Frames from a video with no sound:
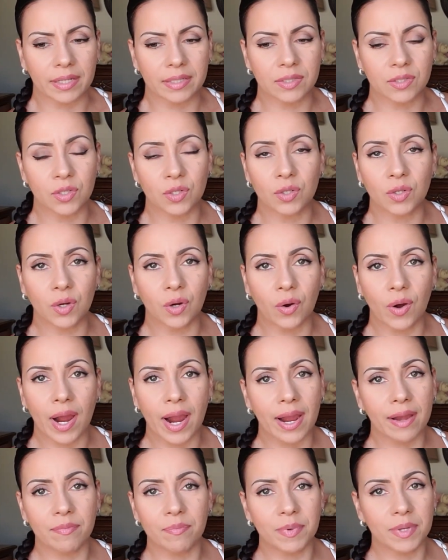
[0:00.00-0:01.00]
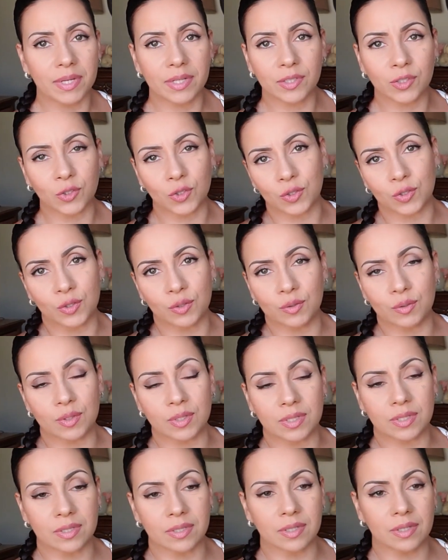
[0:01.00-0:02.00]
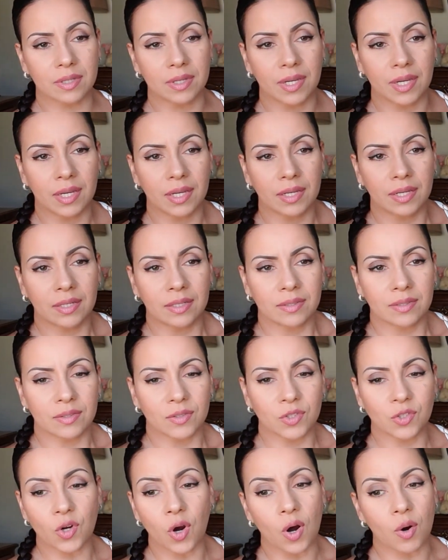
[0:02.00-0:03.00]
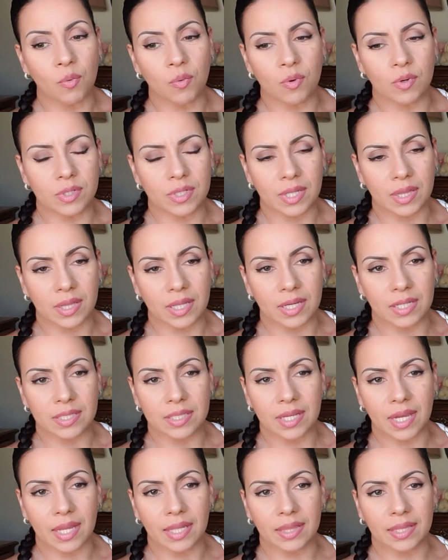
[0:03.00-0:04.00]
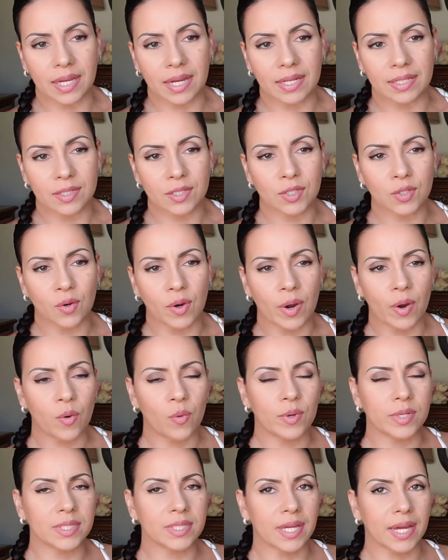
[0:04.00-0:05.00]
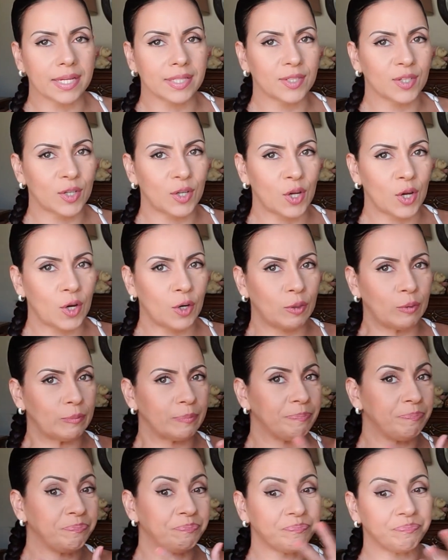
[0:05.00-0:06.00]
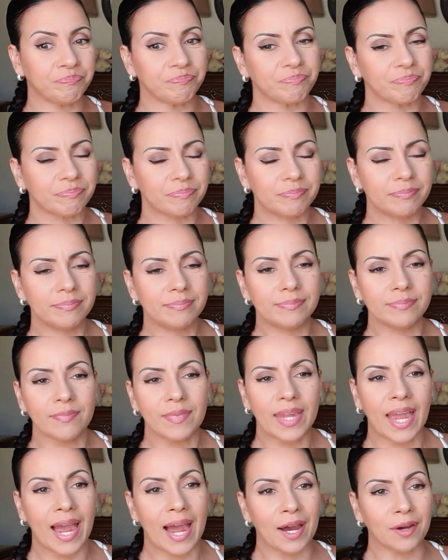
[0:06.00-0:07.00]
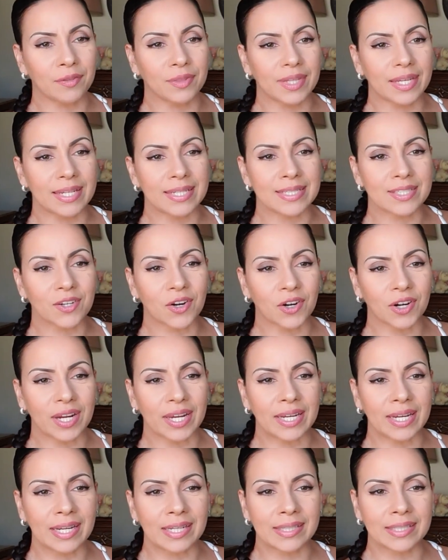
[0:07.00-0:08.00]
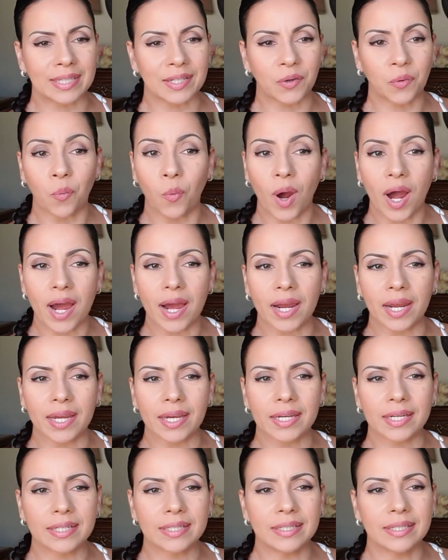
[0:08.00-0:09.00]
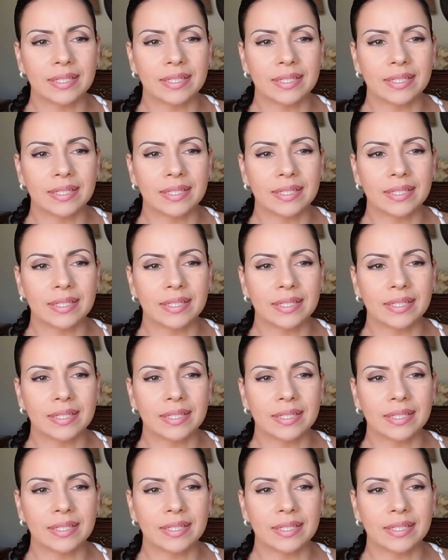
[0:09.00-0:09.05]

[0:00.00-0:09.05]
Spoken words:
Because, you know, I've been introduced to Star Wars and things like that. So I always like to know how things are connected and why.